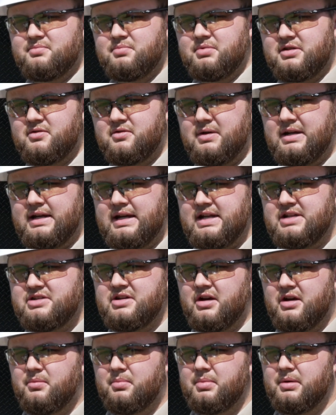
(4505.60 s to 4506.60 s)
between each
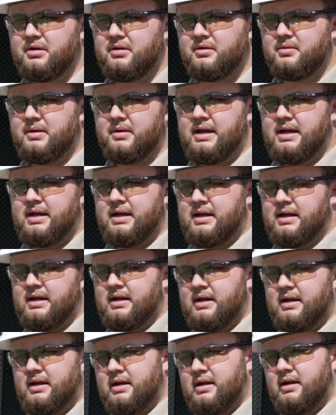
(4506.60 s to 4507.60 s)
elbow.
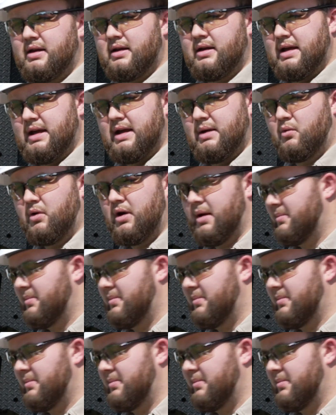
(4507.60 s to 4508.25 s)
And what I